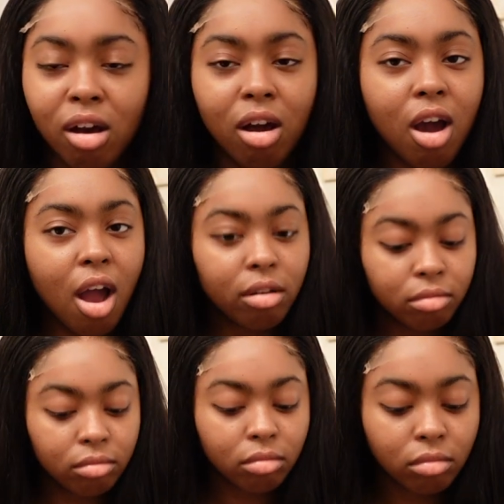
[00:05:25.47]
Girl,
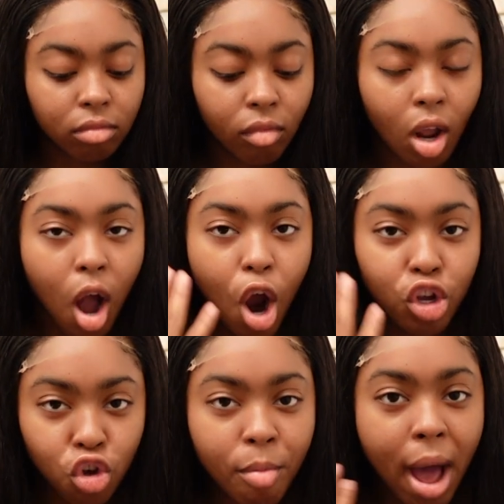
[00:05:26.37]
are
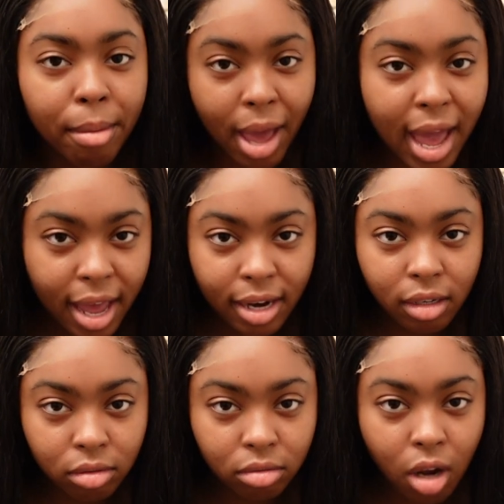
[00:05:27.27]
you my man?
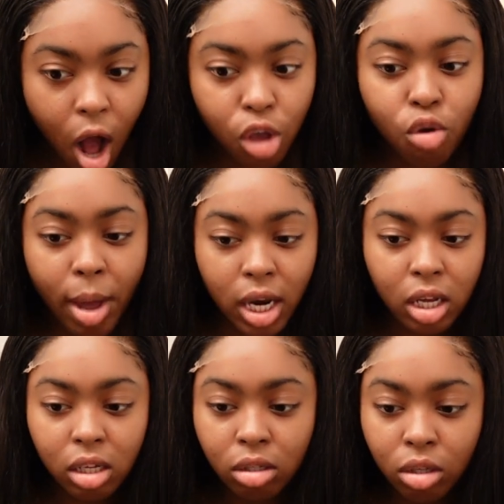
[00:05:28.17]
Are you my
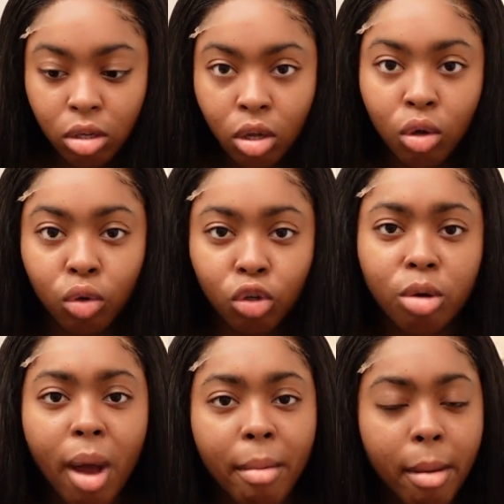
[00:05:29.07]
nigga? Do
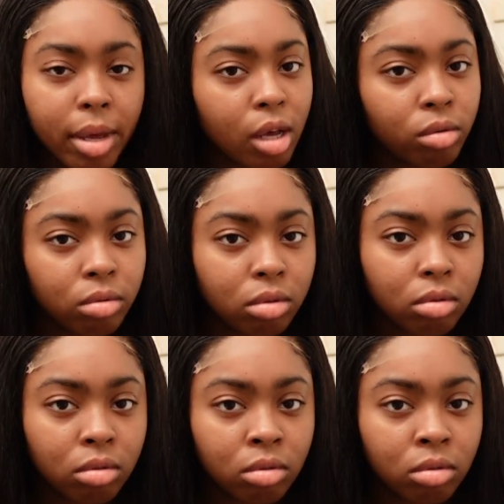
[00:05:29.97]
you pay my bills?